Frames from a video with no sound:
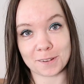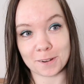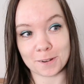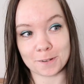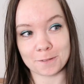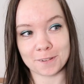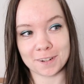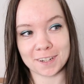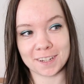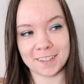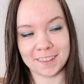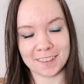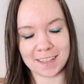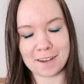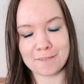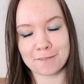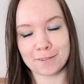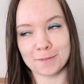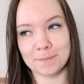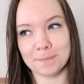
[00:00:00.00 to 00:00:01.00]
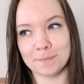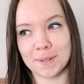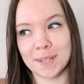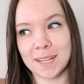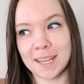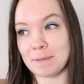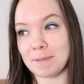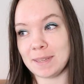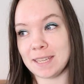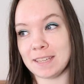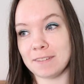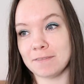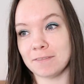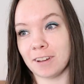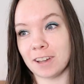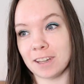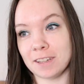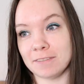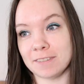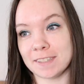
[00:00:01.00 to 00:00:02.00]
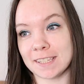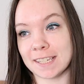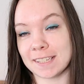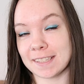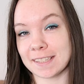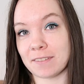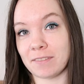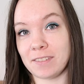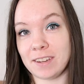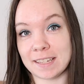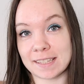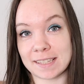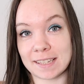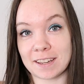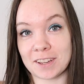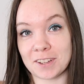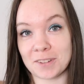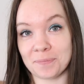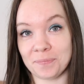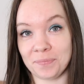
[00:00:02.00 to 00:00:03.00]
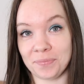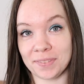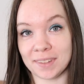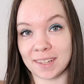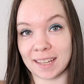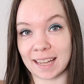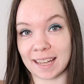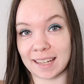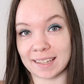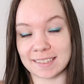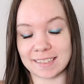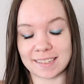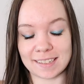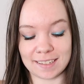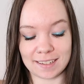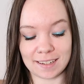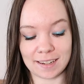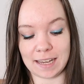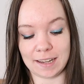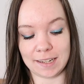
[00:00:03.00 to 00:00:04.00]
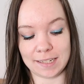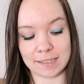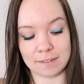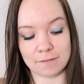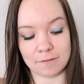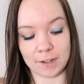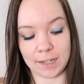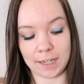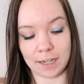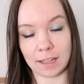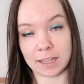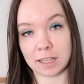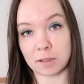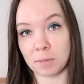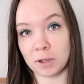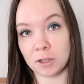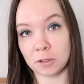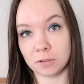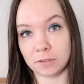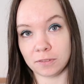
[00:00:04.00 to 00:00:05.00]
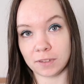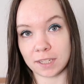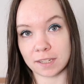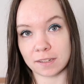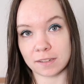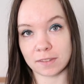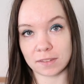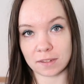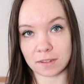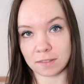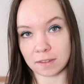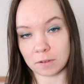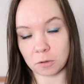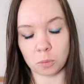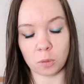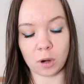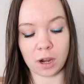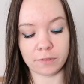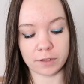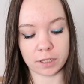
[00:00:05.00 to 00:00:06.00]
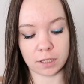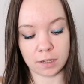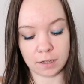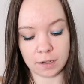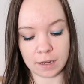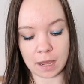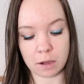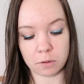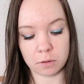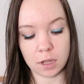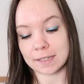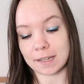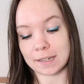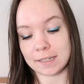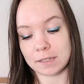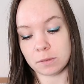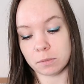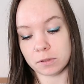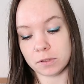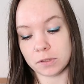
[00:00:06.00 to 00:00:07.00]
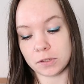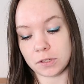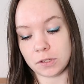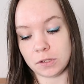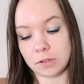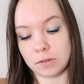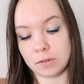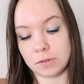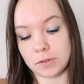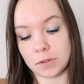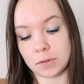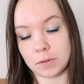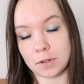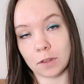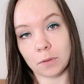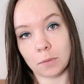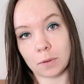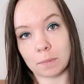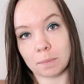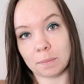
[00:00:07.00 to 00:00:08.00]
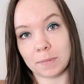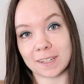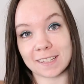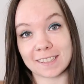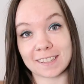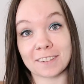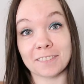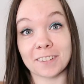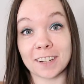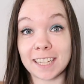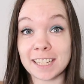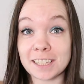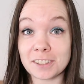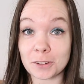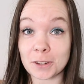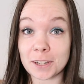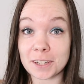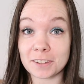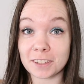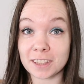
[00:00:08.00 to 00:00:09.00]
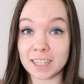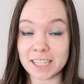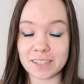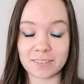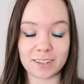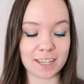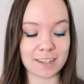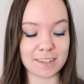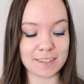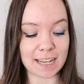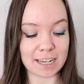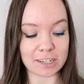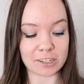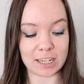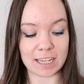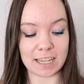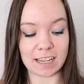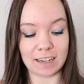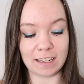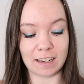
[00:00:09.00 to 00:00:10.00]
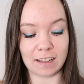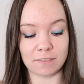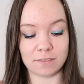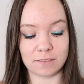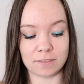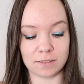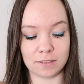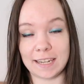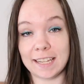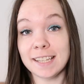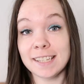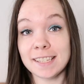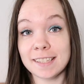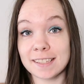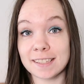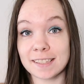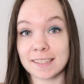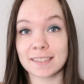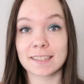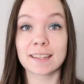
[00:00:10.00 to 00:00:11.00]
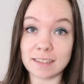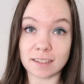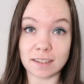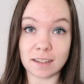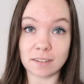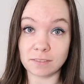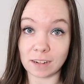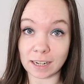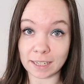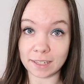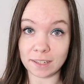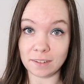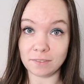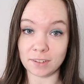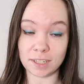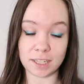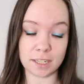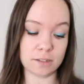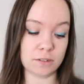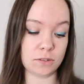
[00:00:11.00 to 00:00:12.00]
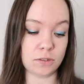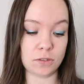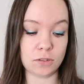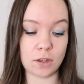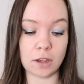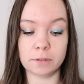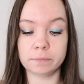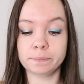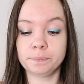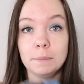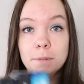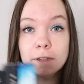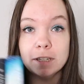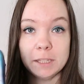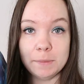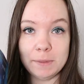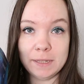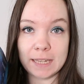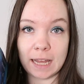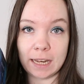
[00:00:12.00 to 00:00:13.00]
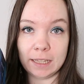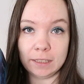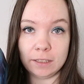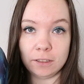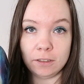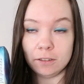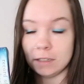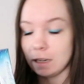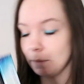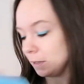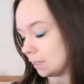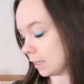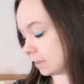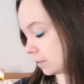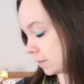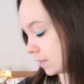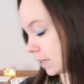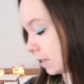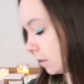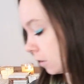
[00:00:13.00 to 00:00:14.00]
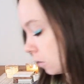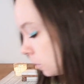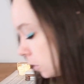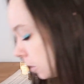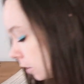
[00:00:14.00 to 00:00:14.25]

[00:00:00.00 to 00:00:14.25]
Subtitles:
so old. They're from maybe 5, 6, 7 years ago. And yeah, I didn't really like my old videos, so they're all private now. So I did want to do another one because I really enjoy doing these videos actually. I love lists. And I love ranking videos, so I'm going to be telling you, let me just get another